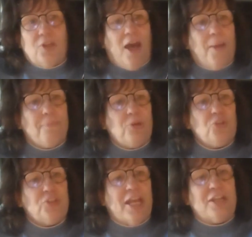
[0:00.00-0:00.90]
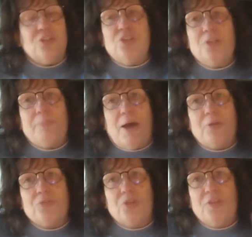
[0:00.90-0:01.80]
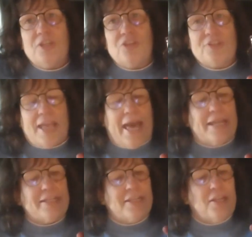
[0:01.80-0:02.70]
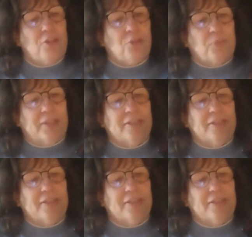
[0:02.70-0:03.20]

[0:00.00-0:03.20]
got pushed down into the bottle, so they just added another one.